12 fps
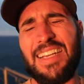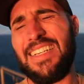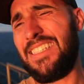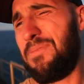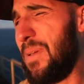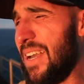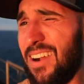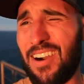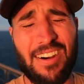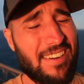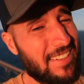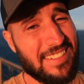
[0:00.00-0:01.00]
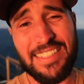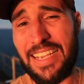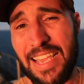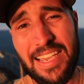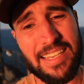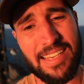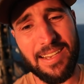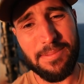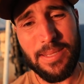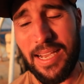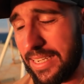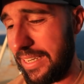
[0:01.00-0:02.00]
It's been a hard day. I'm
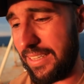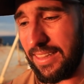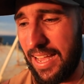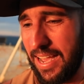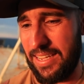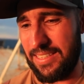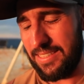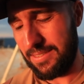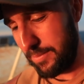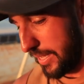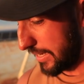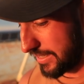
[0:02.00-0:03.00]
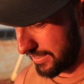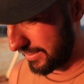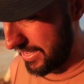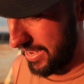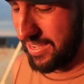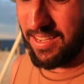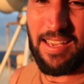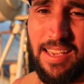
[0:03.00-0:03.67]
not gonna lie. I'm not gonna lie.